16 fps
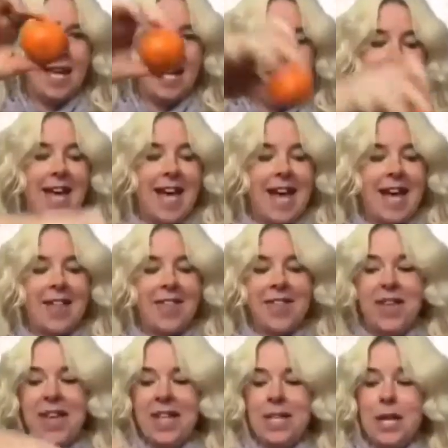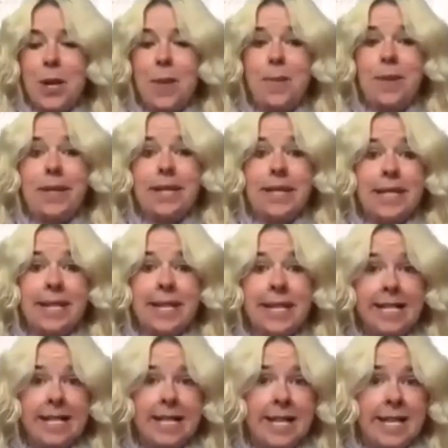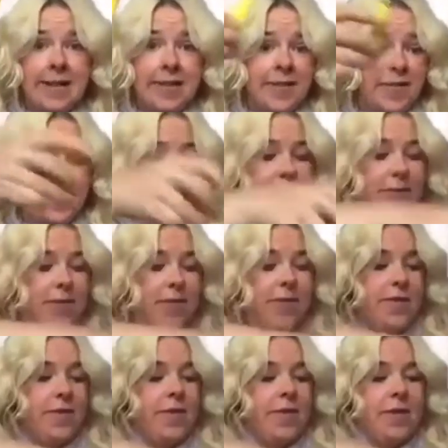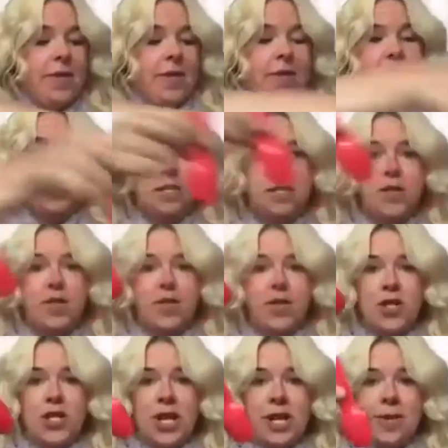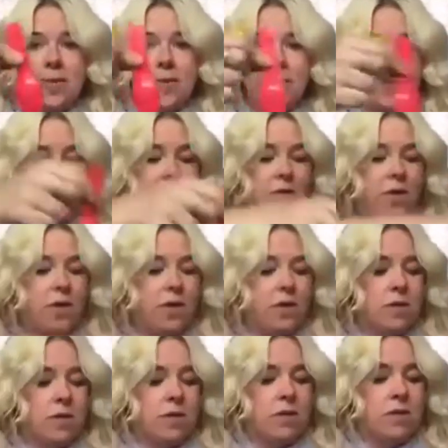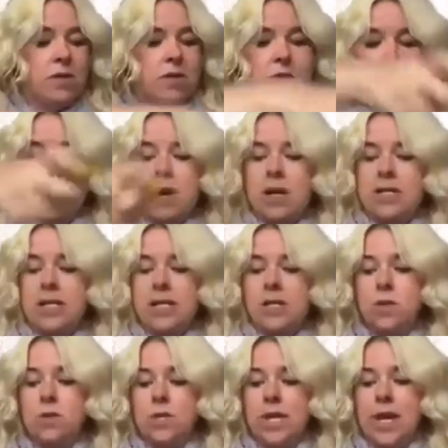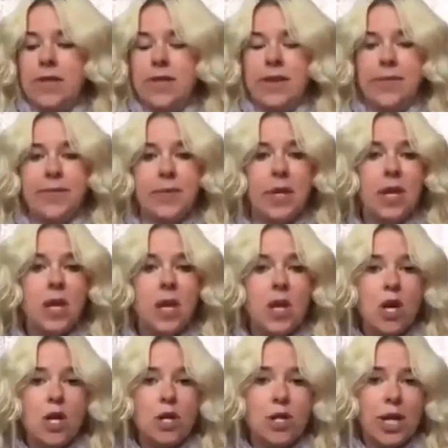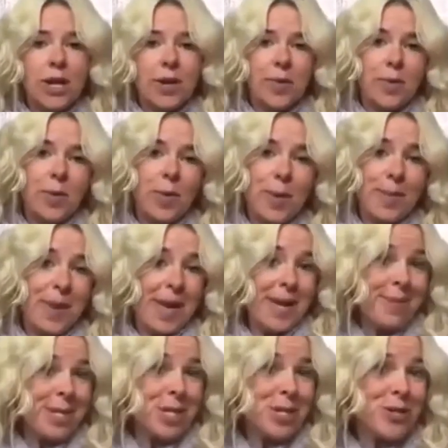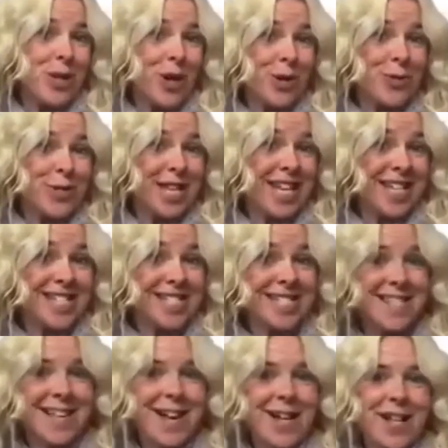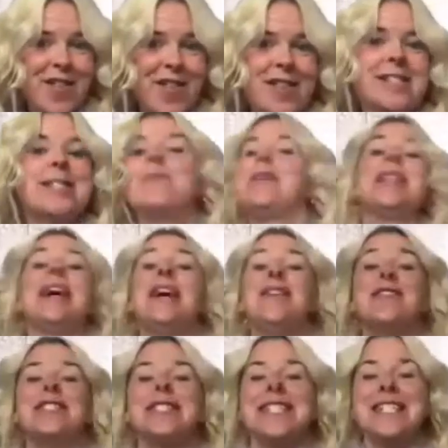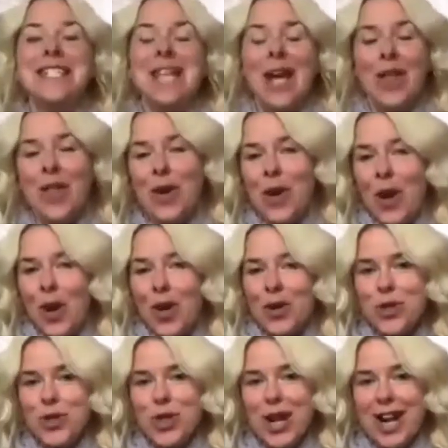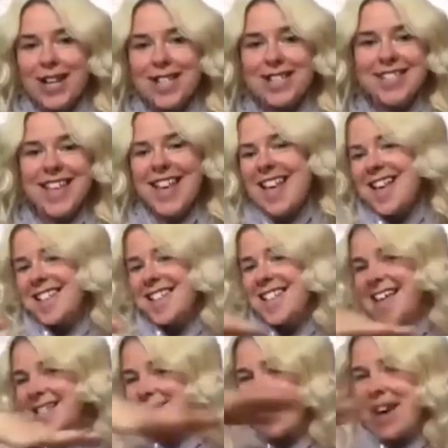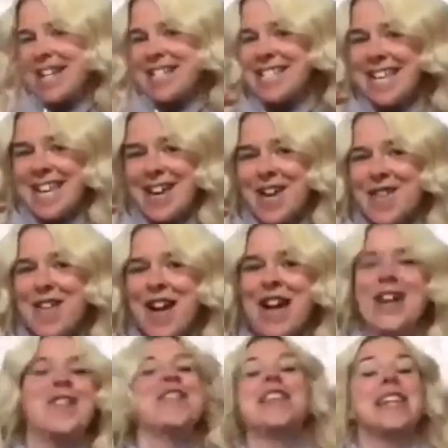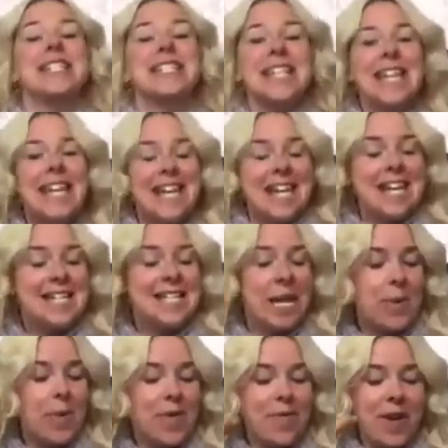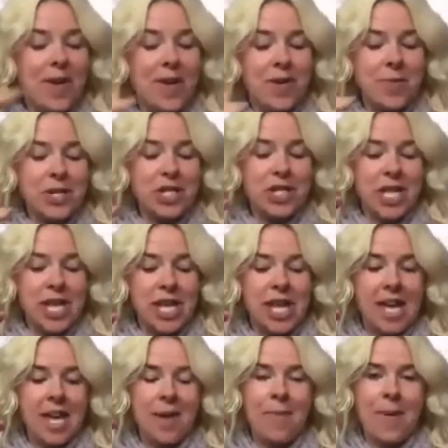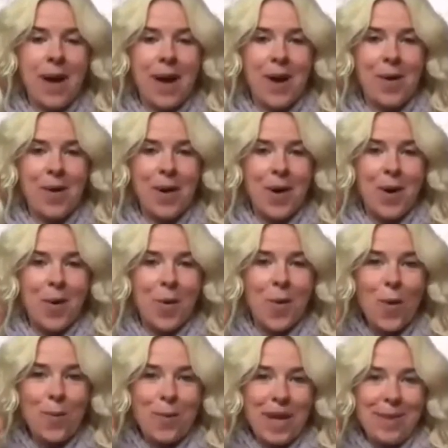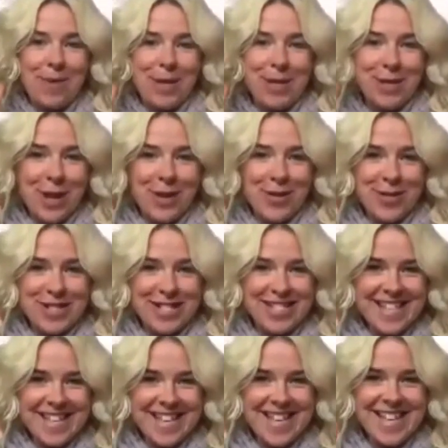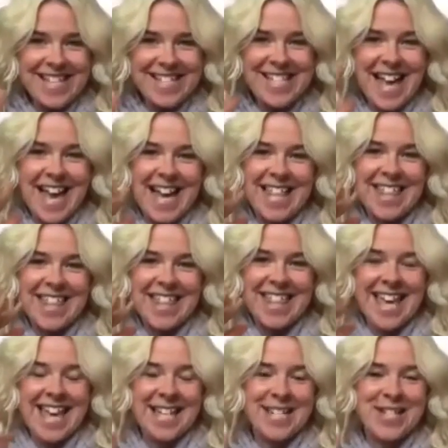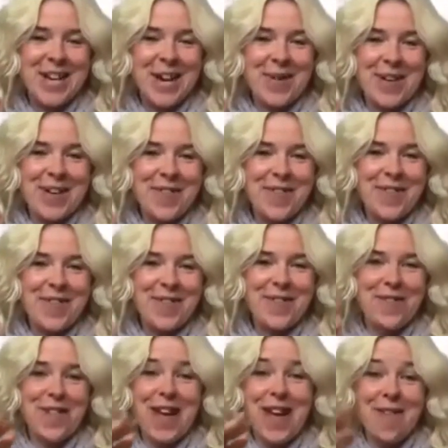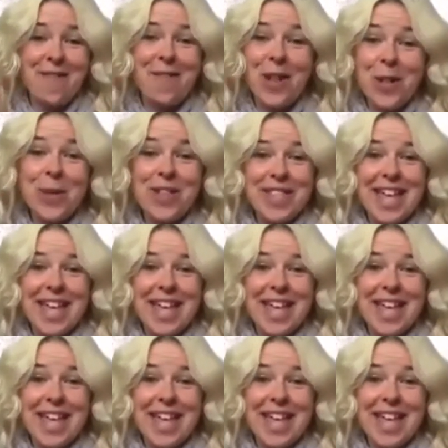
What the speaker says: and then completely different shape, different ideas altogether. So we want baby to notice kind of the similarities and the contrasts. So that's my idea around this, is that we're very much thinking about what baby notices and then going following their